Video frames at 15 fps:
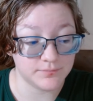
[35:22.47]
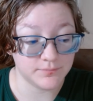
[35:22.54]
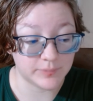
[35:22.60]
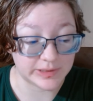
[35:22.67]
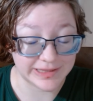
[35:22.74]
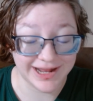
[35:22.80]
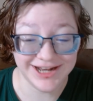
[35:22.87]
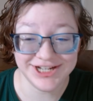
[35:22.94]

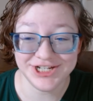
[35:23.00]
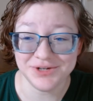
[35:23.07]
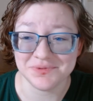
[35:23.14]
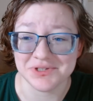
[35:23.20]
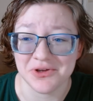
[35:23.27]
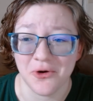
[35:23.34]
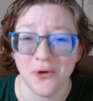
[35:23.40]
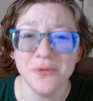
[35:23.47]
but that shit
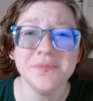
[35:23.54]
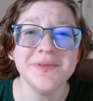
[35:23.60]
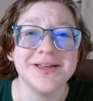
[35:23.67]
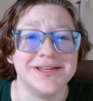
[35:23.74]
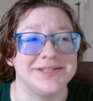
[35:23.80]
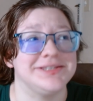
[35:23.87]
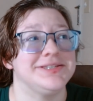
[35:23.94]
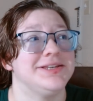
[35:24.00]
was
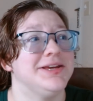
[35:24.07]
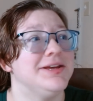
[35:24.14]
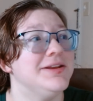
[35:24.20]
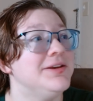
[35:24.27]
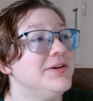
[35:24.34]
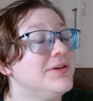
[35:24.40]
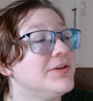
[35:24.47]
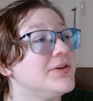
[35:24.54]
hopeless,
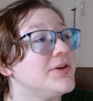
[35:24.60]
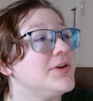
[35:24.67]
and